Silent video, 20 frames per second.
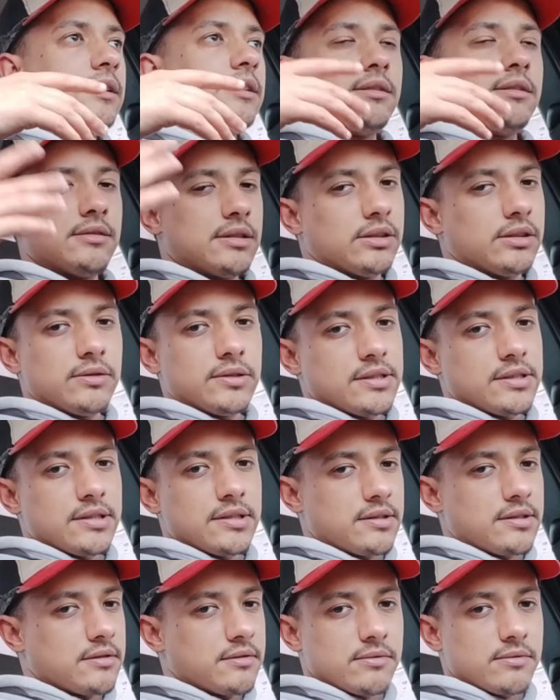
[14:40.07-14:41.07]
then it
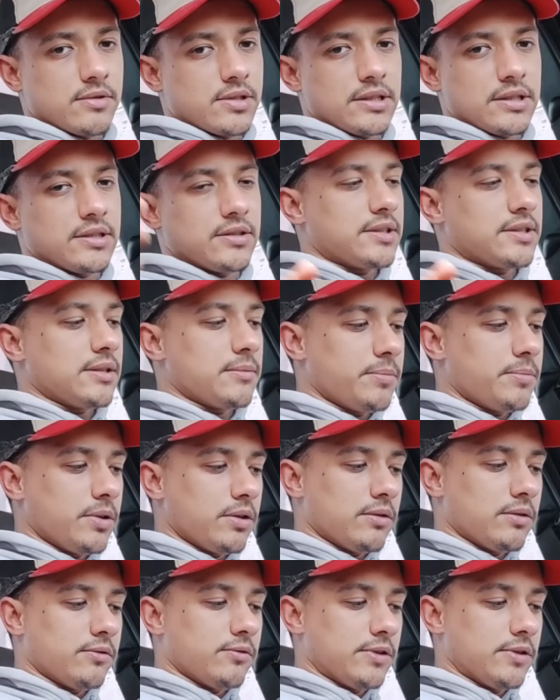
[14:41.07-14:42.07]
was just so
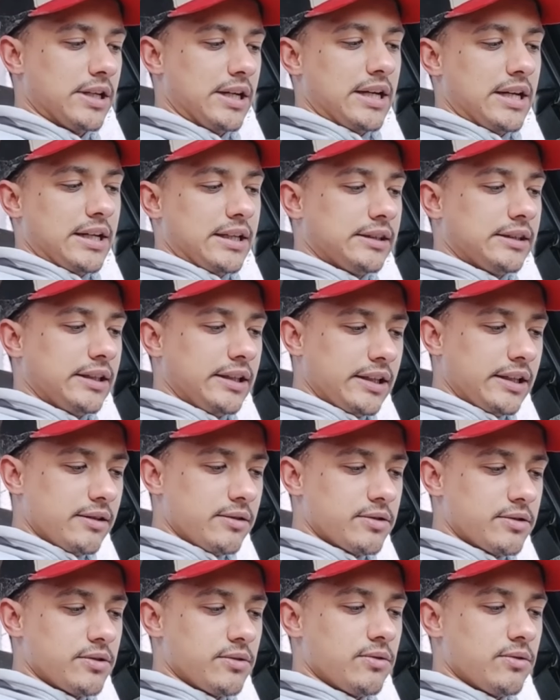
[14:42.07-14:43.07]
simple of taking
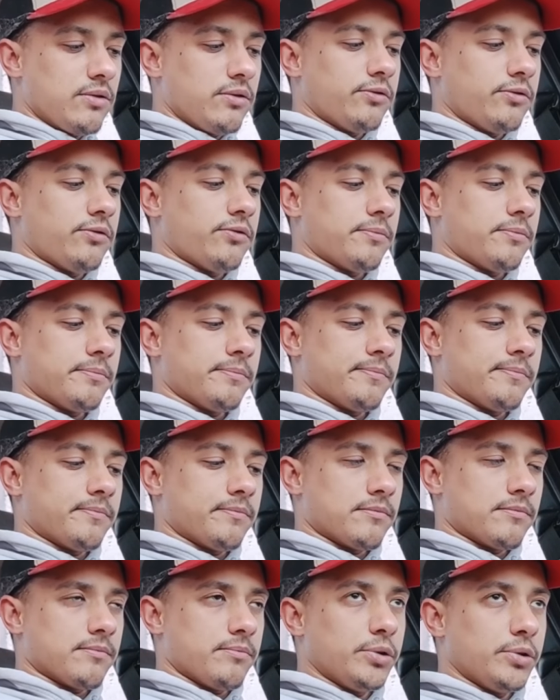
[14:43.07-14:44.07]
yours off,
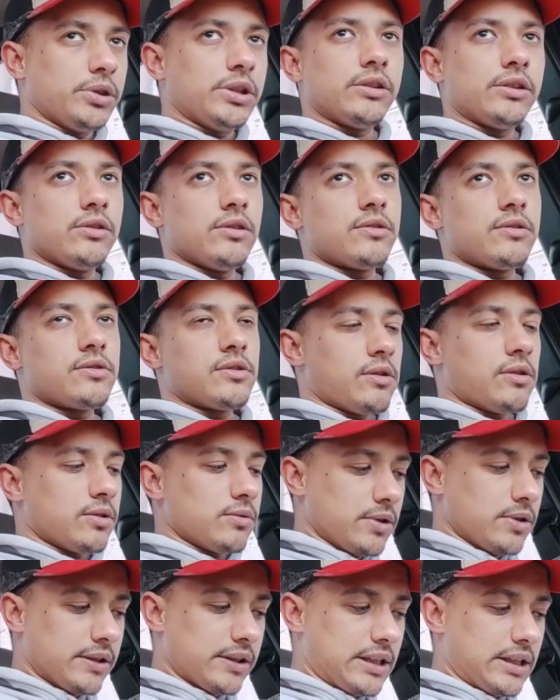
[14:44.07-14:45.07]
putting yours on
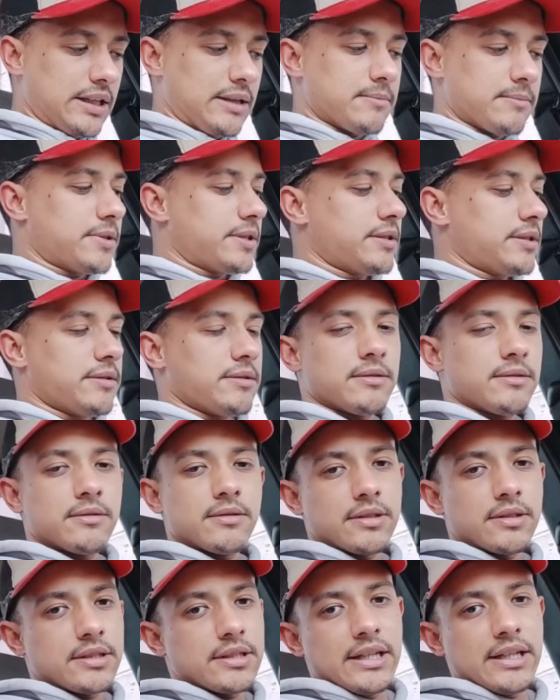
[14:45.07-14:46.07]
with clamps,
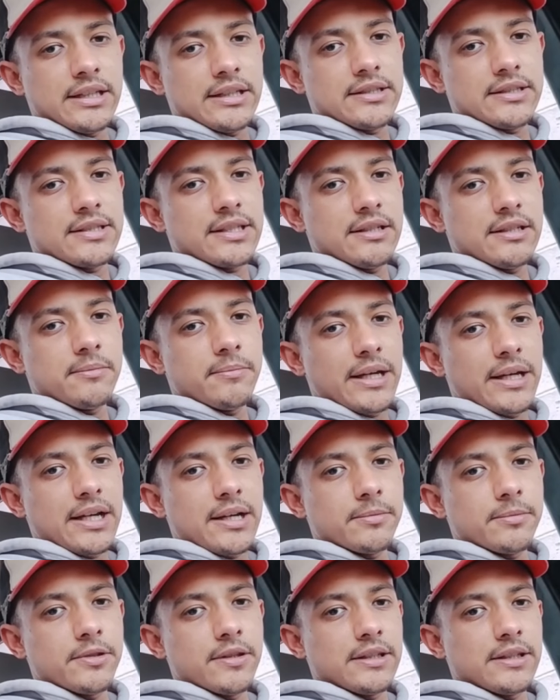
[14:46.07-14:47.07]
and send it back
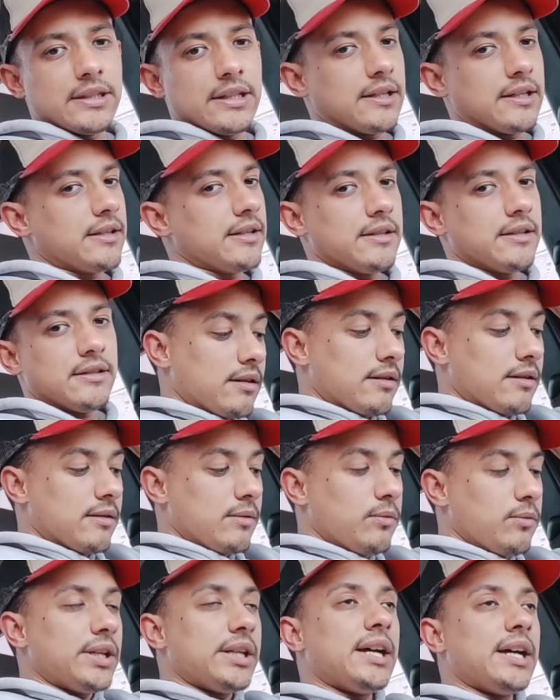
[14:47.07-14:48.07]
up to the tank.
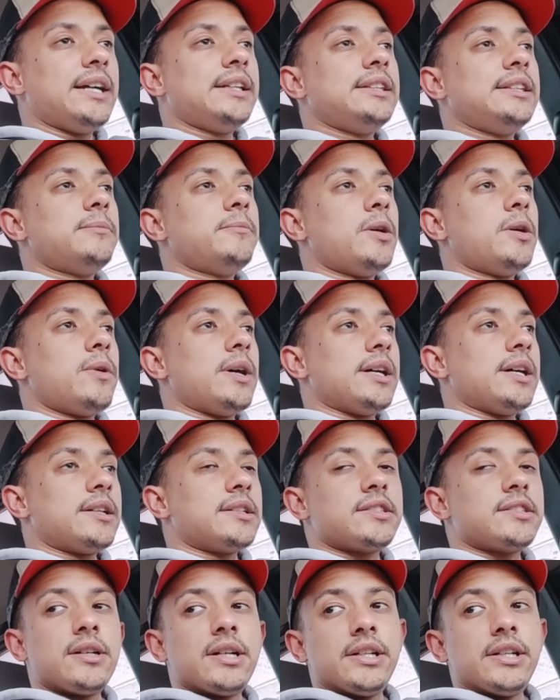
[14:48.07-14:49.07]
When I did my wiring,
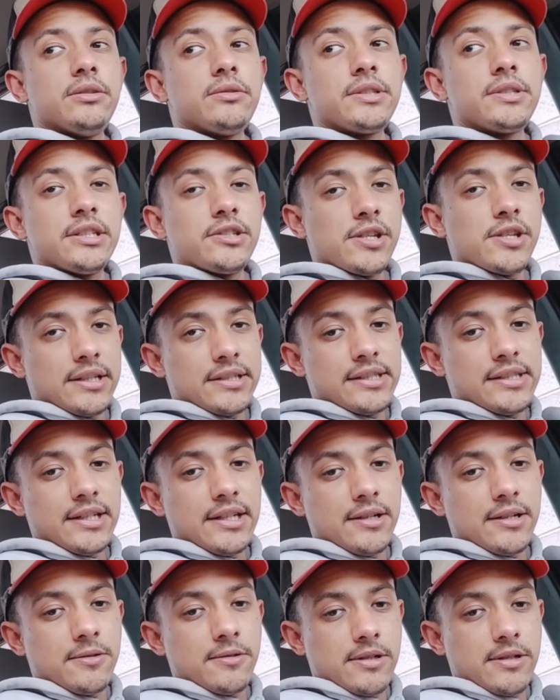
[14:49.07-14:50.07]
so I used the chassis
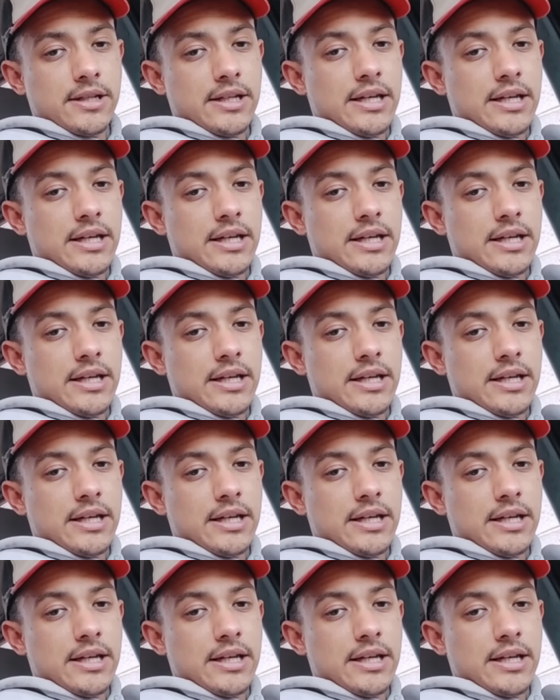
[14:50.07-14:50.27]
ground